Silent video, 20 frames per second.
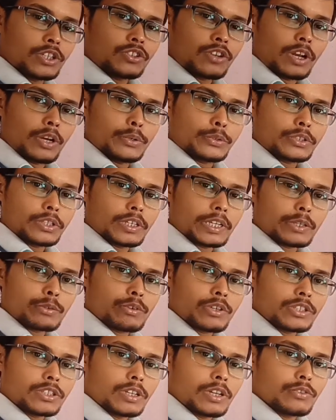Aqueous
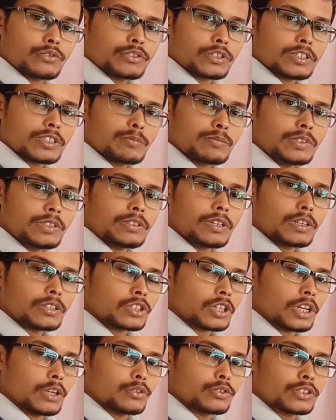solution means the solution
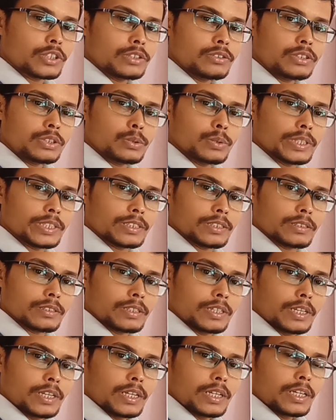with water.
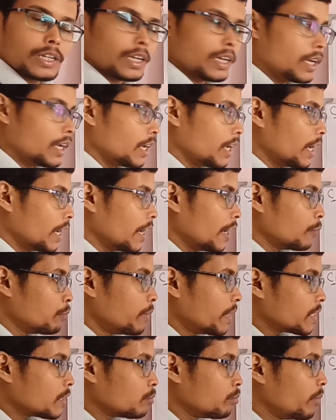But
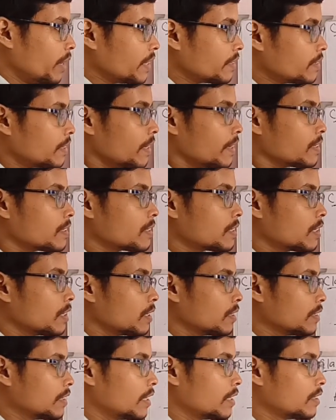bases the
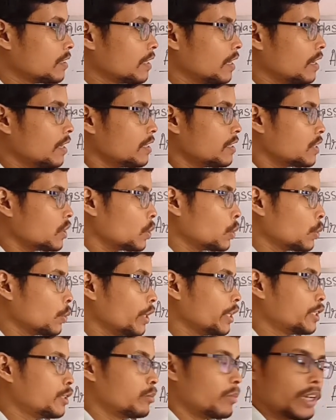release OH
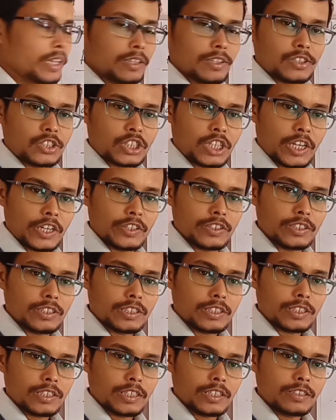minus ion in the
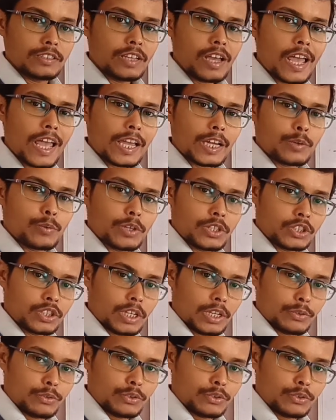aqueous solution.